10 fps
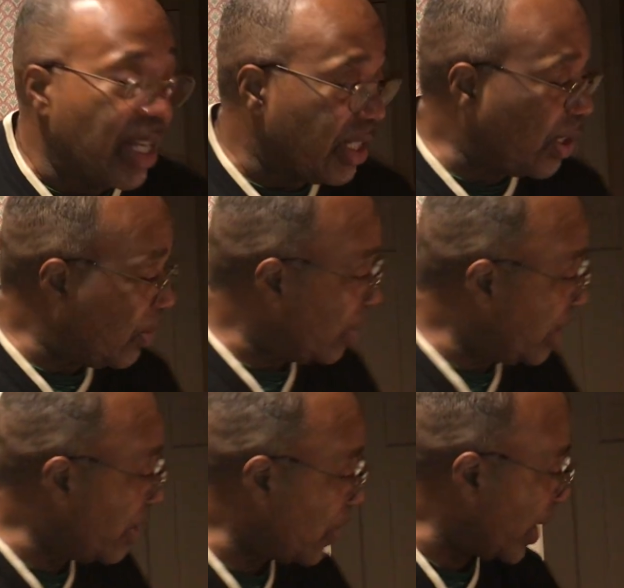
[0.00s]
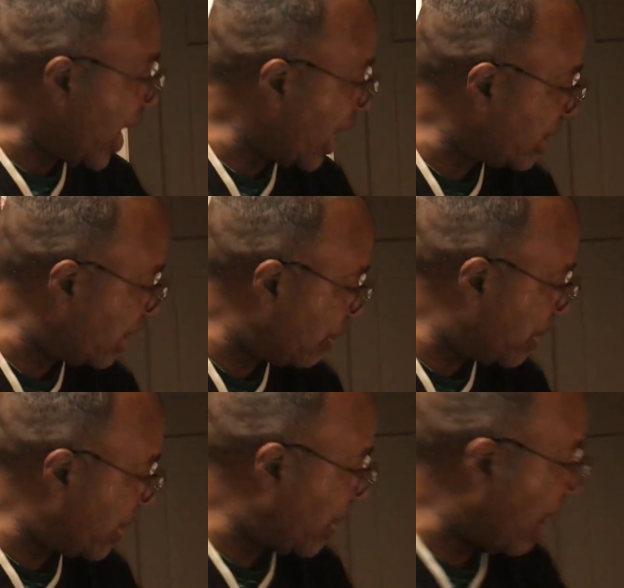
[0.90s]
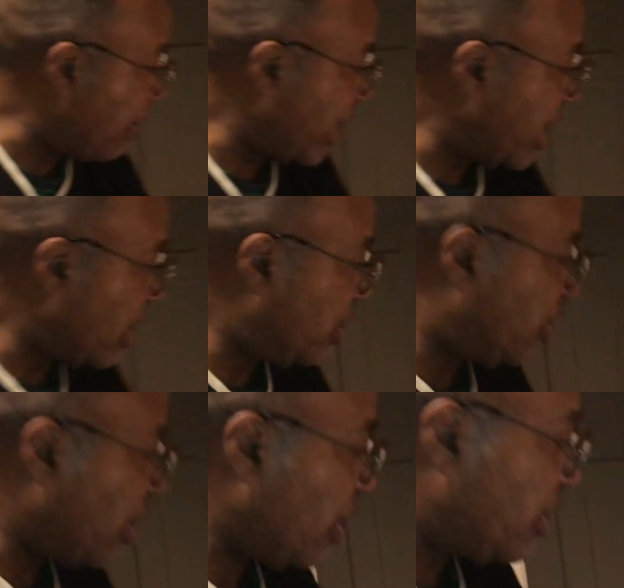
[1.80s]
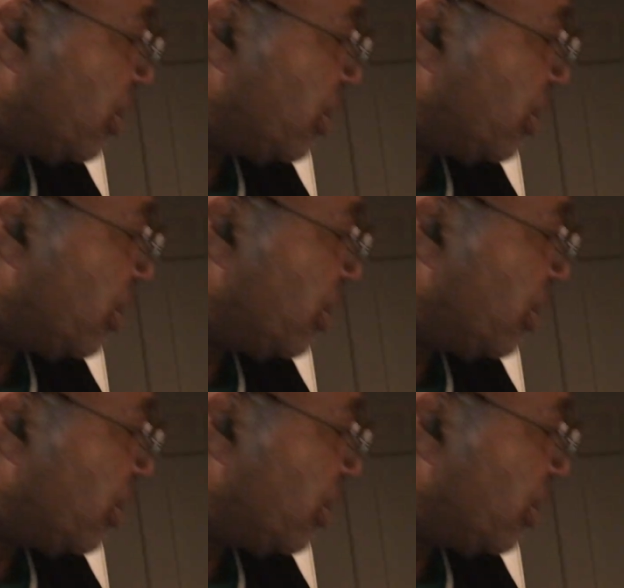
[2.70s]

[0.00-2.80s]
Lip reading: So Leroy has it up here. I'm making a jerk